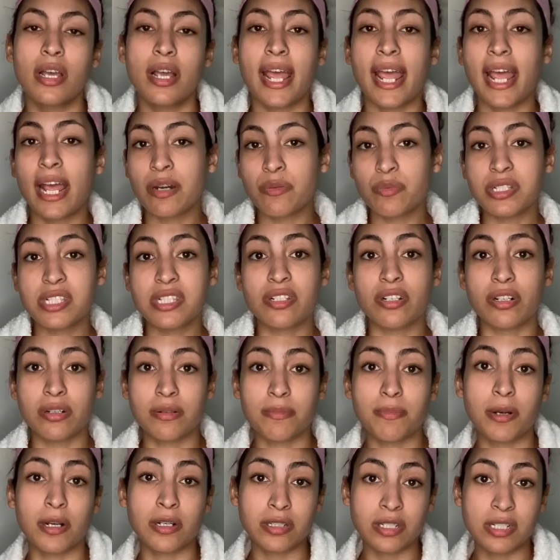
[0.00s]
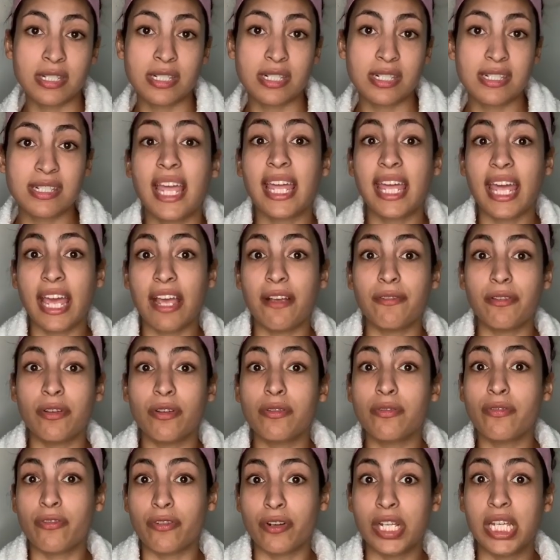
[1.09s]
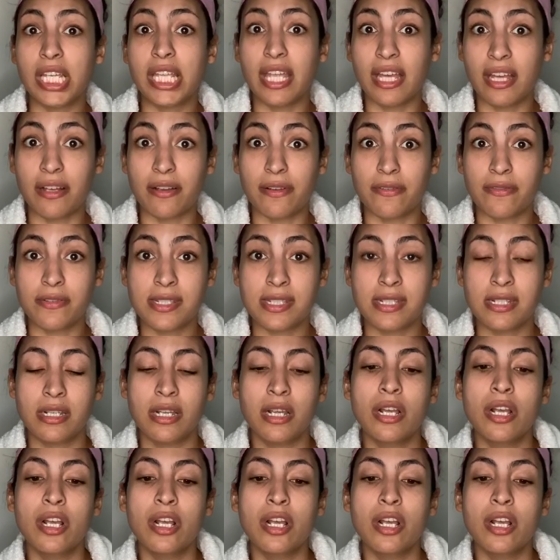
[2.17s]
And with certain purchases, they gave you free gifts.